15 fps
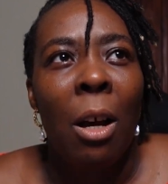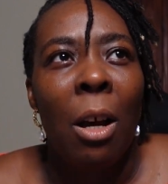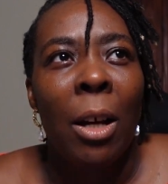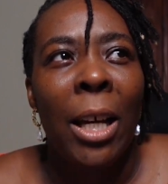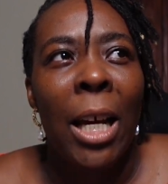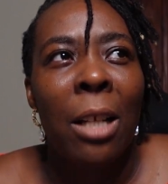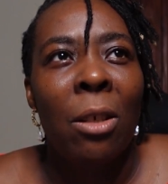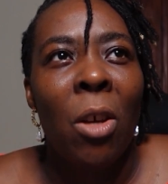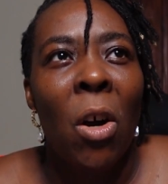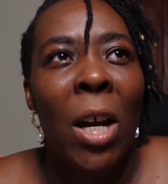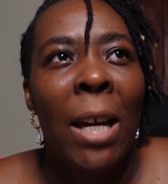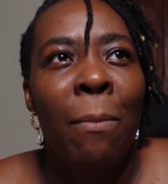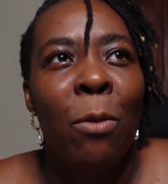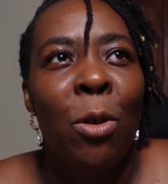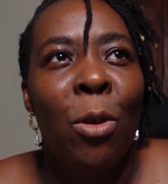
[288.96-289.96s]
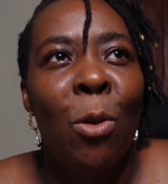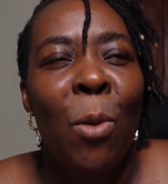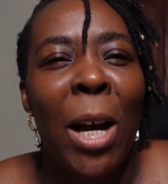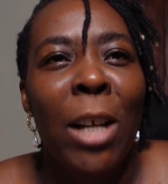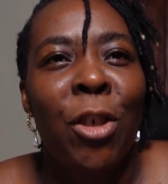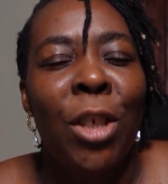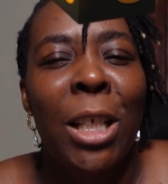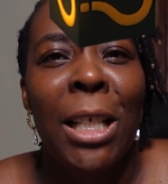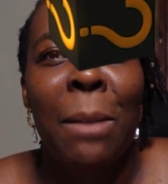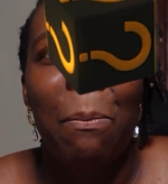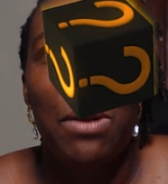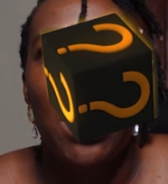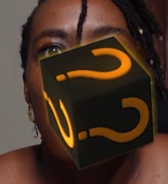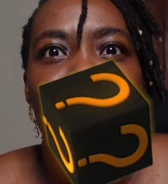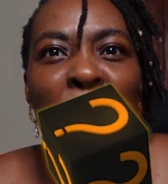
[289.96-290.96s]
get time to actually
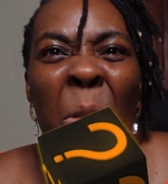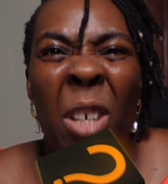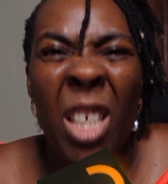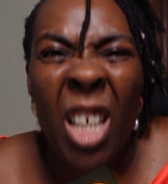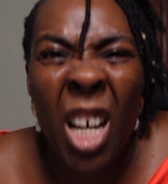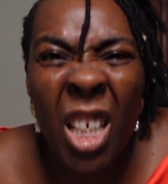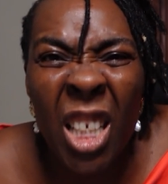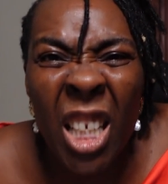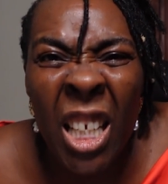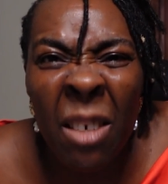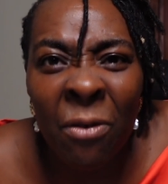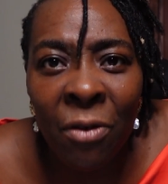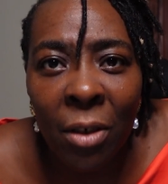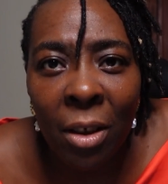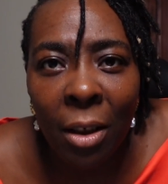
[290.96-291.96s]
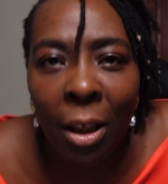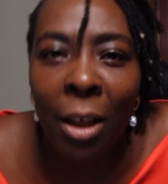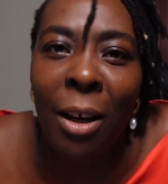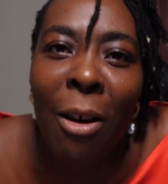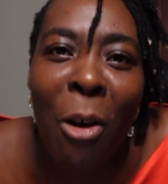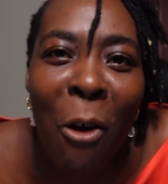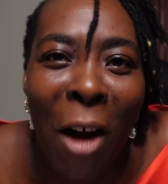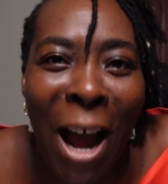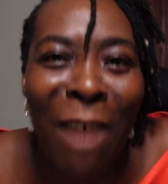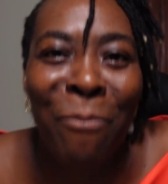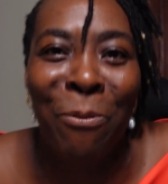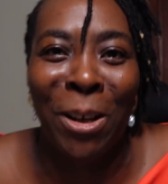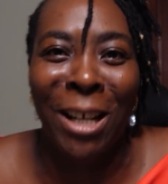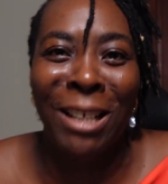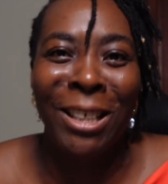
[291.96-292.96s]
be productive or have
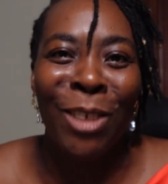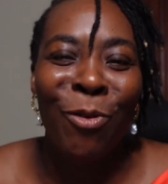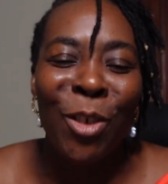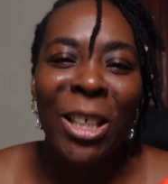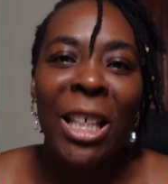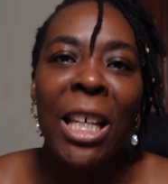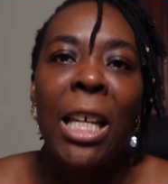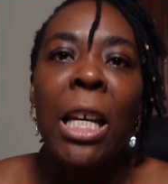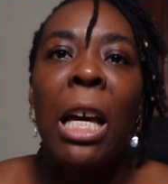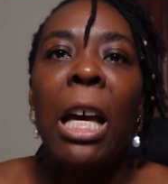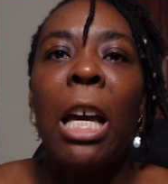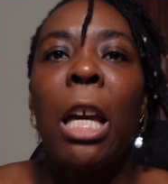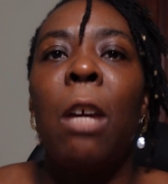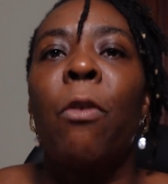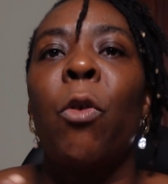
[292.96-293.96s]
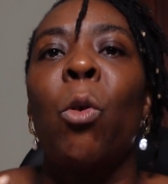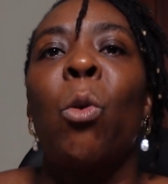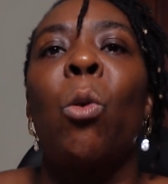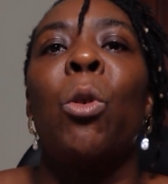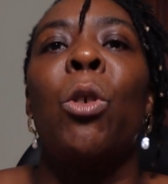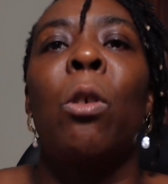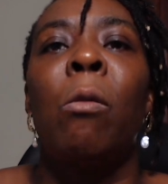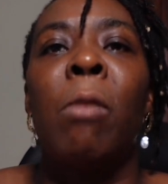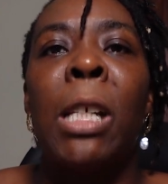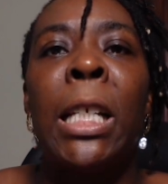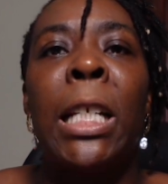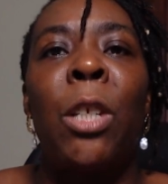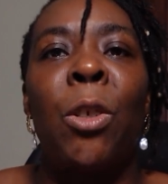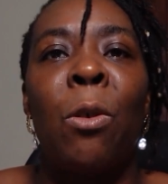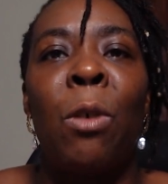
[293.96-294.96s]
productivity, if all you're
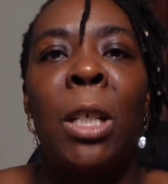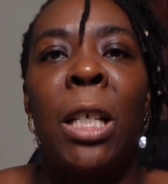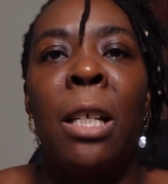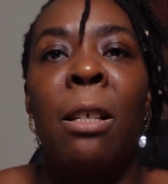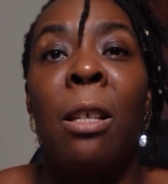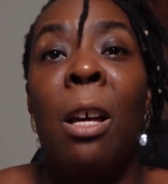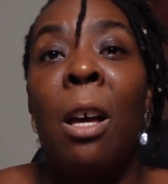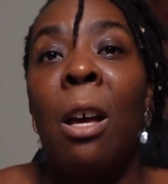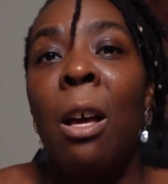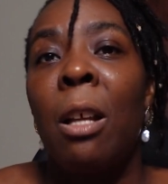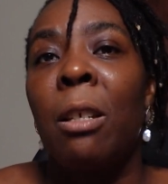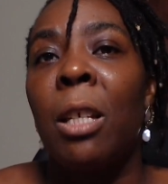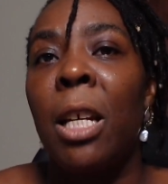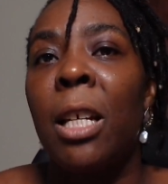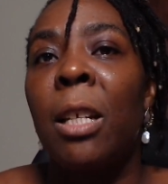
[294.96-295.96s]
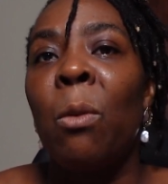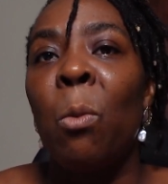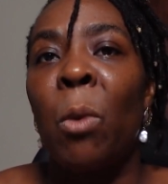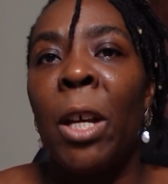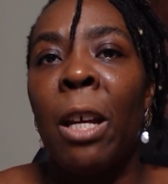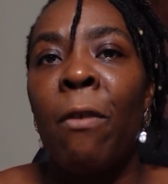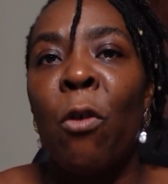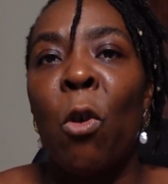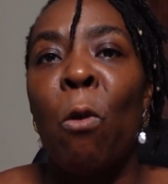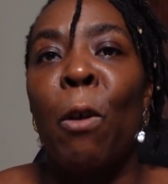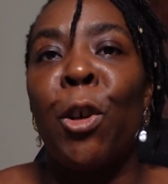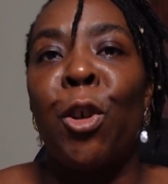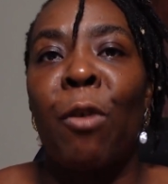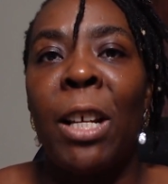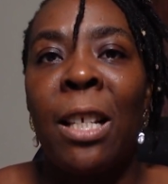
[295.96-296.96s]
really doing is dealing with or
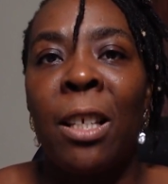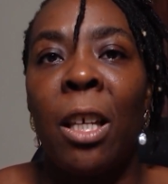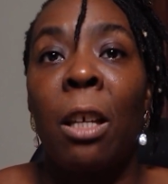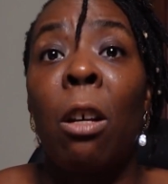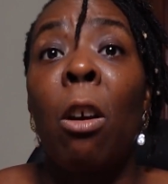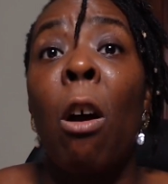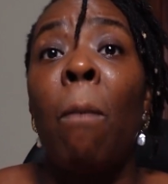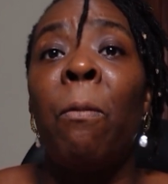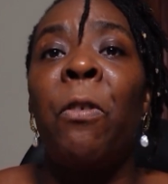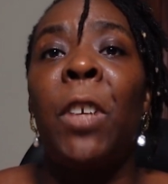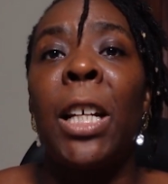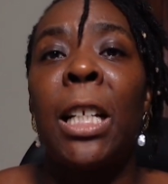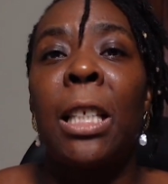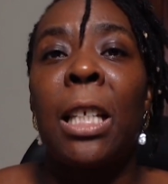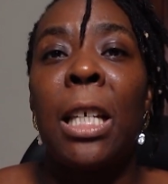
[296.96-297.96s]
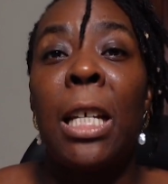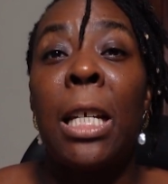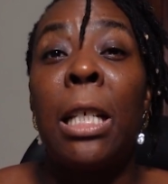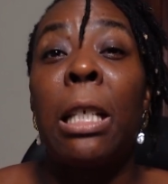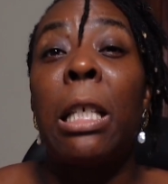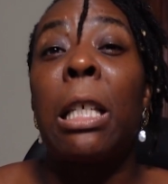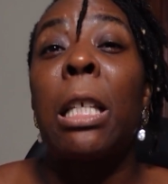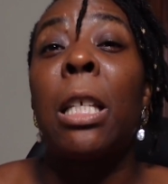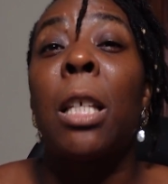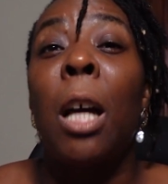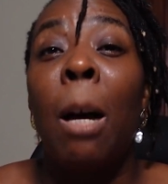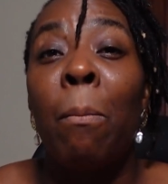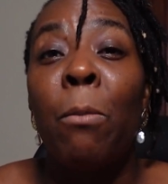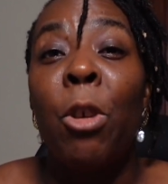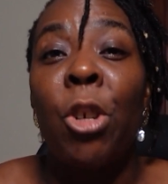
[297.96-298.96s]
addressing conflict in
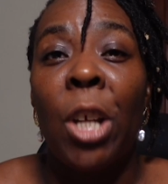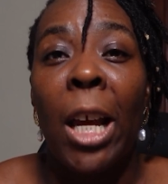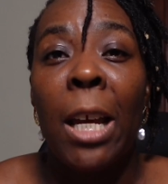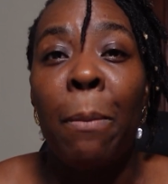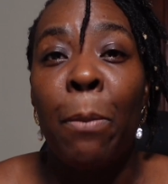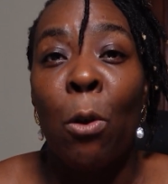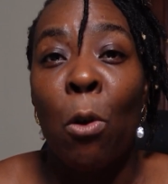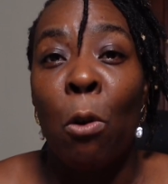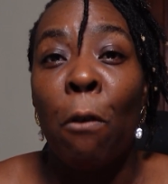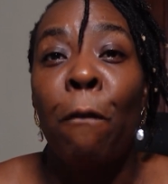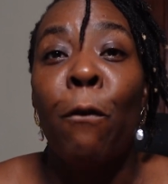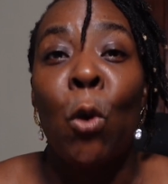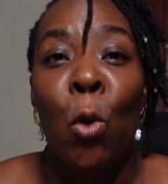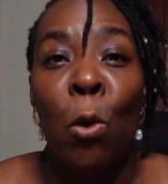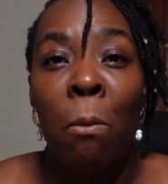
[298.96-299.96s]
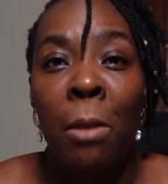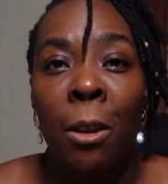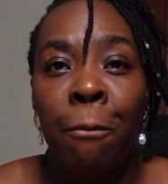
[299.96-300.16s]
some shape or form.